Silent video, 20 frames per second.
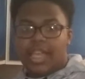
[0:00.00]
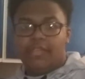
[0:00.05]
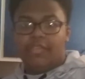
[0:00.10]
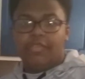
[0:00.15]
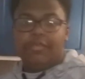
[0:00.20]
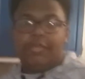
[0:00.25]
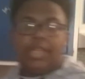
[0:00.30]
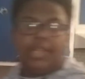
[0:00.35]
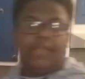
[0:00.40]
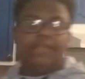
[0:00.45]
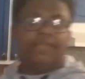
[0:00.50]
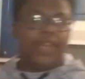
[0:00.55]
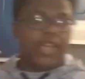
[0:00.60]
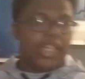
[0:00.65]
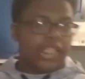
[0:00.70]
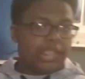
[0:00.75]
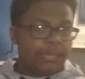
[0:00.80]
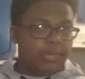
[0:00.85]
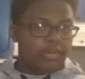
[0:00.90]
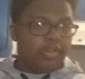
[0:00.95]
will be
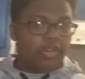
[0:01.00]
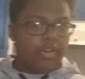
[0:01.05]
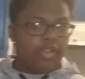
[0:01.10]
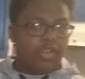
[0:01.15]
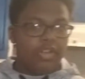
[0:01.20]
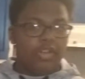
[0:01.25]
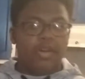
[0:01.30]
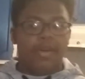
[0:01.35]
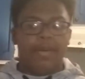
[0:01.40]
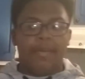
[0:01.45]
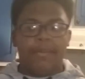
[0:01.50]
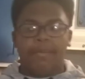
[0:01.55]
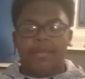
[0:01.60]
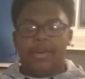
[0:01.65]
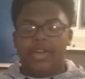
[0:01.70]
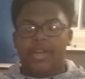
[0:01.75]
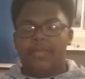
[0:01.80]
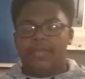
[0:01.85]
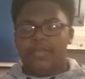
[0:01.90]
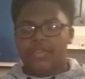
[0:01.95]
vegetable oil,
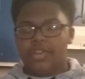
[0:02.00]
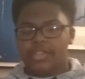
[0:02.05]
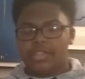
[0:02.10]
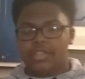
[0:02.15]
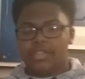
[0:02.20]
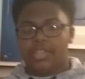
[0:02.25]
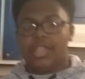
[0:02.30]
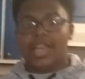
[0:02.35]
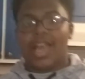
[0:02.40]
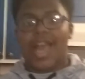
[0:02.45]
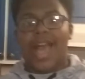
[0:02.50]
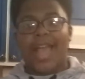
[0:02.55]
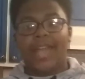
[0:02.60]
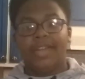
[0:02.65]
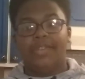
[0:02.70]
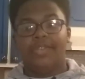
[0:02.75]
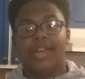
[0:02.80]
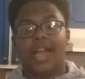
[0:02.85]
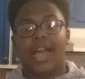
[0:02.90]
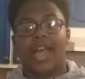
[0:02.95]
but unfortunately
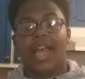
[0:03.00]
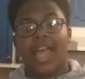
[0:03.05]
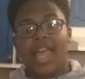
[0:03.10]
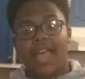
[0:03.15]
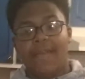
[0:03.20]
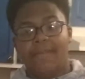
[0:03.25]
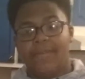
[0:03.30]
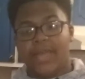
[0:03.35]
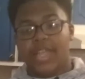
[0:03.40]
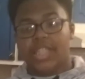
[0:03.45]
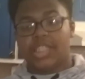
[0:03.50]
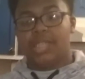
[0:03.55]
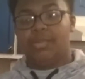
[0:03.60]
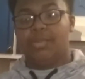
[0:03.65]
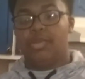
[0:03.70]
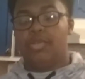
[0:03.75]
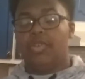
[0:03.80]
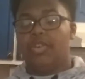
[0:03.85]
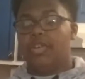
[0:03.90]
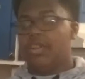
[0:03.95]
I do not have
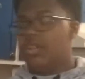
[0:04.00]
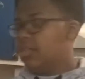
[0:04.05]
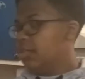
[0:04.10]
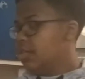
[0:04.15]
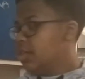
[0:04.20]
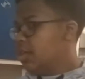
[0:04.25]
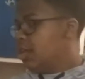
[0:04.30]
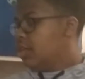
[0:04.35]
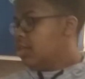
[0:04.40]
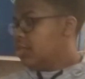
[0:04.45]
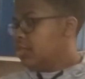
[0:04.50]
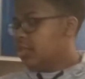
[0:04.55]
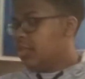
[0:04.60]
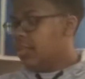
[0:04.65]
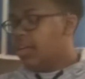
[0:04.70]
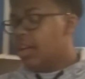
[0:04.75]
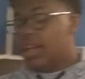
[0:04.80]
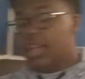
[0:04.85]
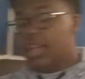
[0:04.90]
vegetable oil. So a